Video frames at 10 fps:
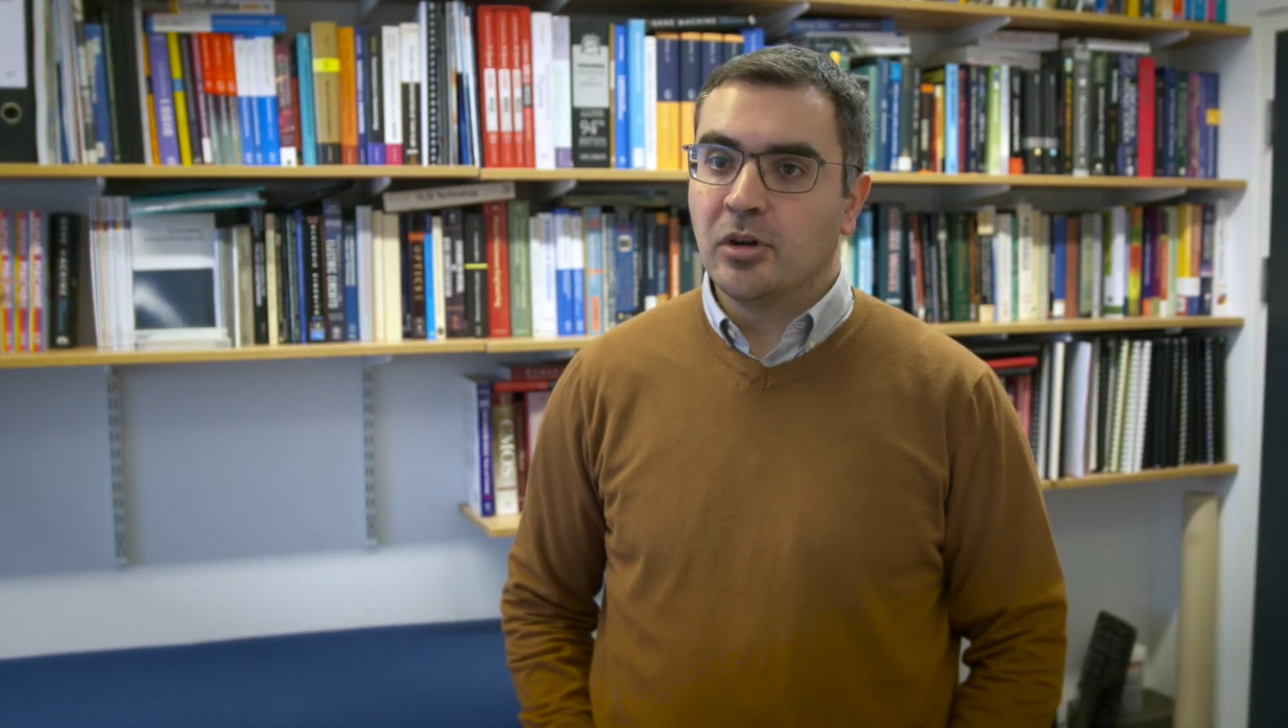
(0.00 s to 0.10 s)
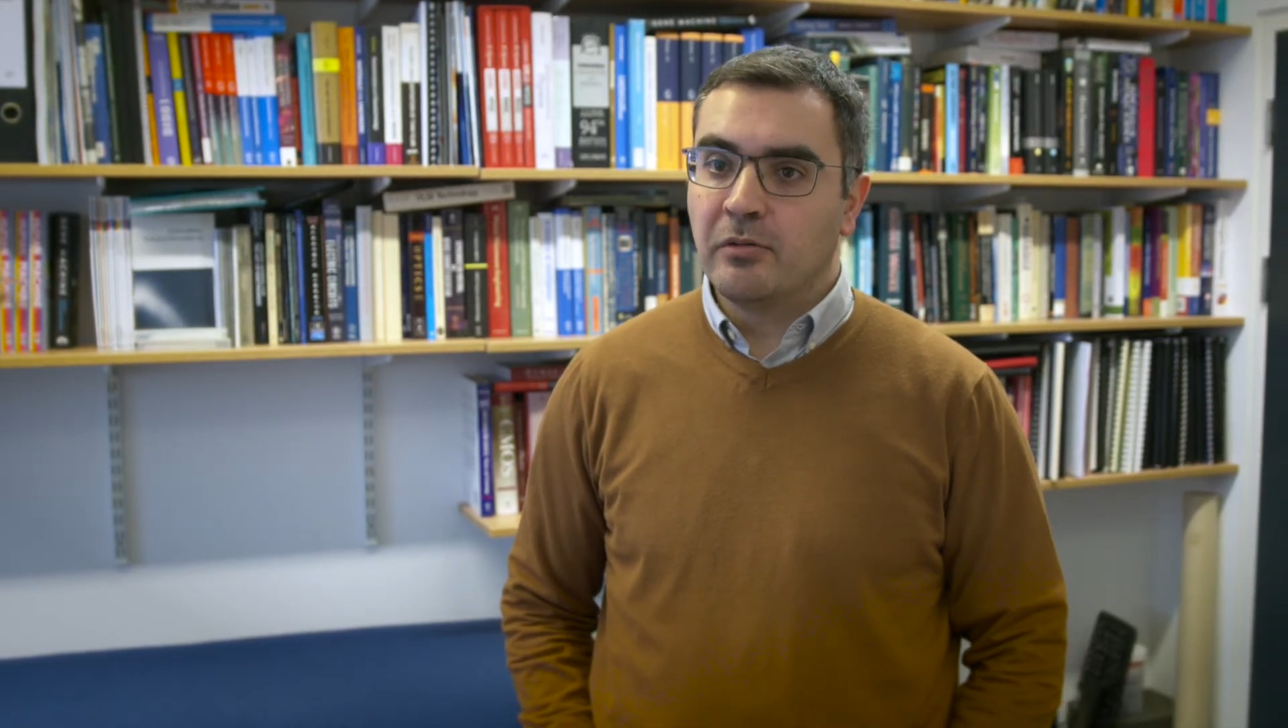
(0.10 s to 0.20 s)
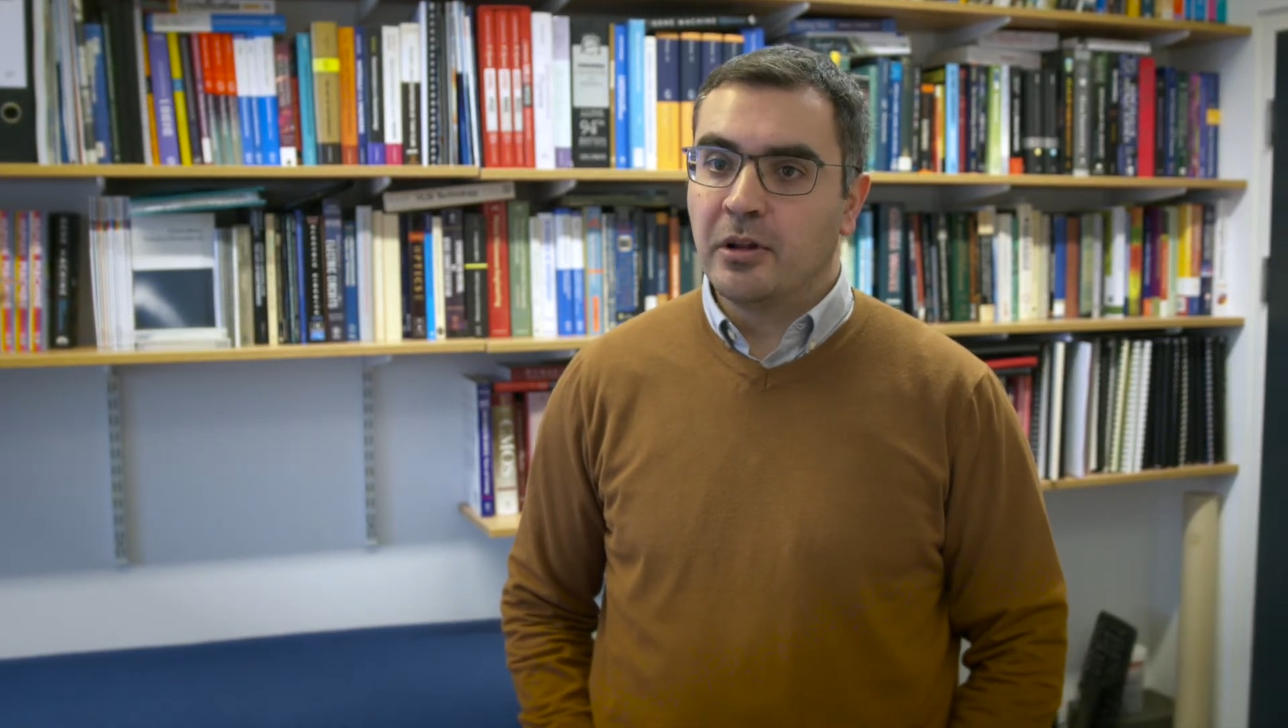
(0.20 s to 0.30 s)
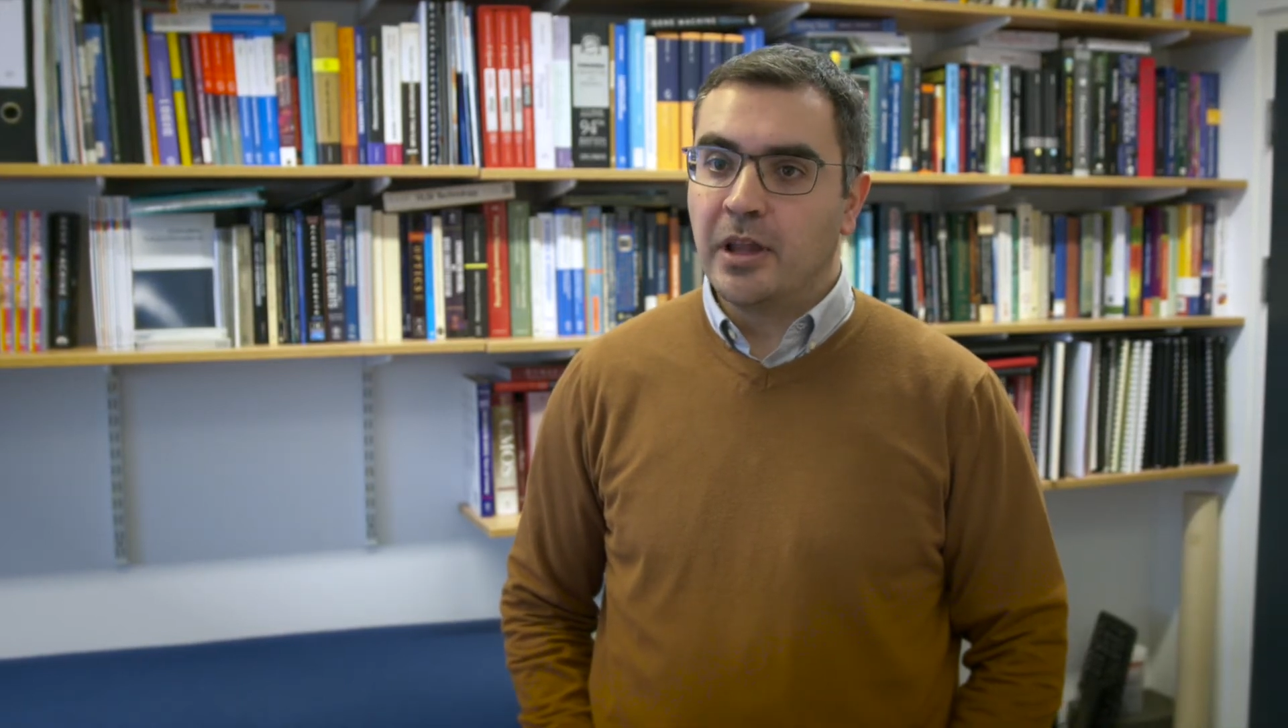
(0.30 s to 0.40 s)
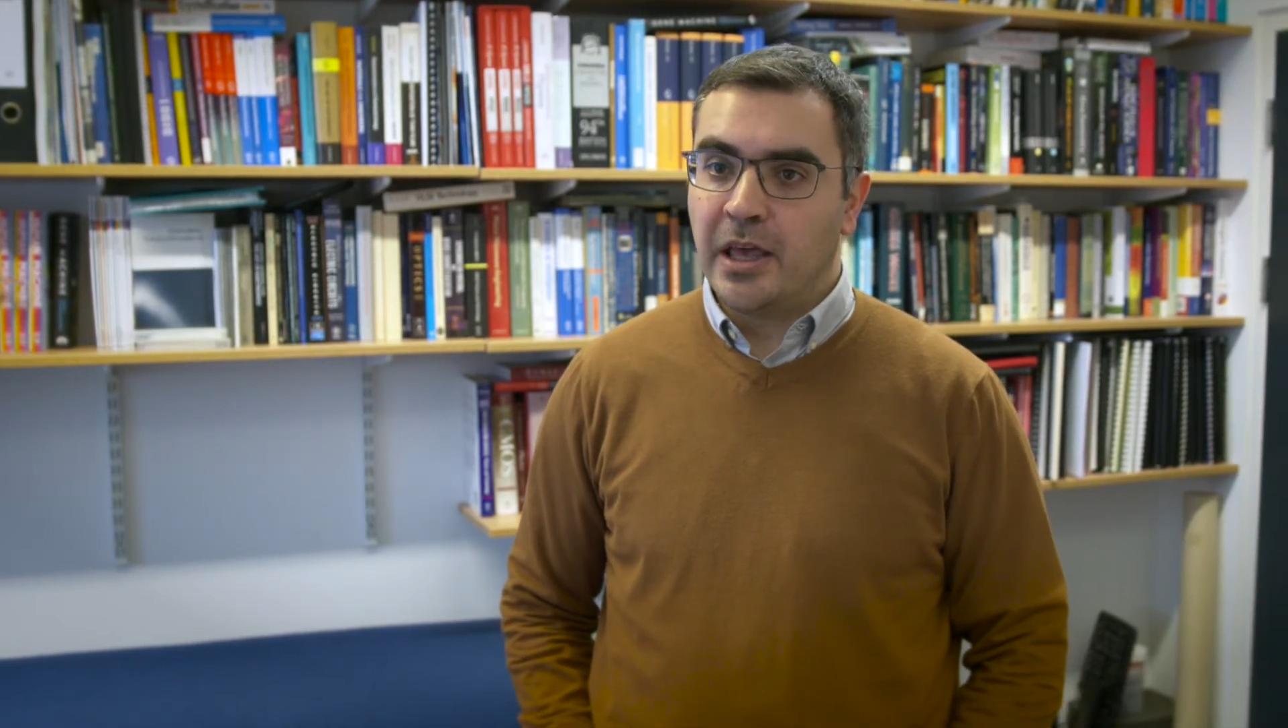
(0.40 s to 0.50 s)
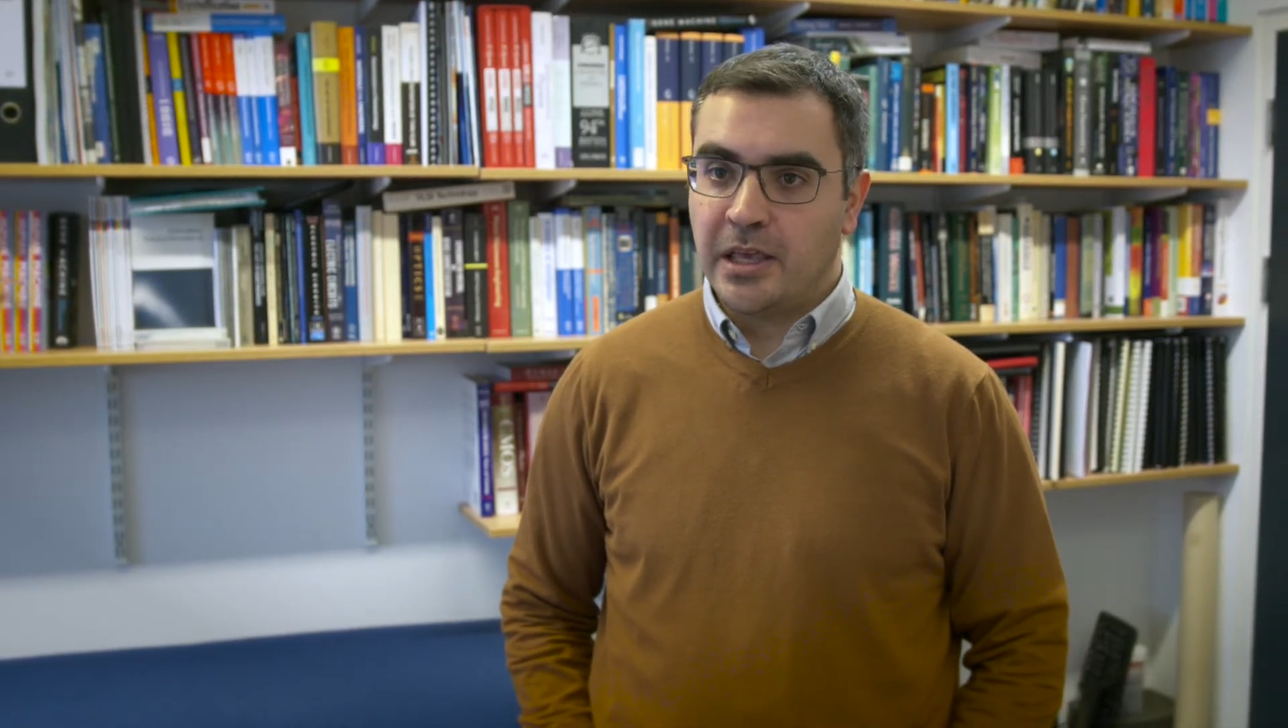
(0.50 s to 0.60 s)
novel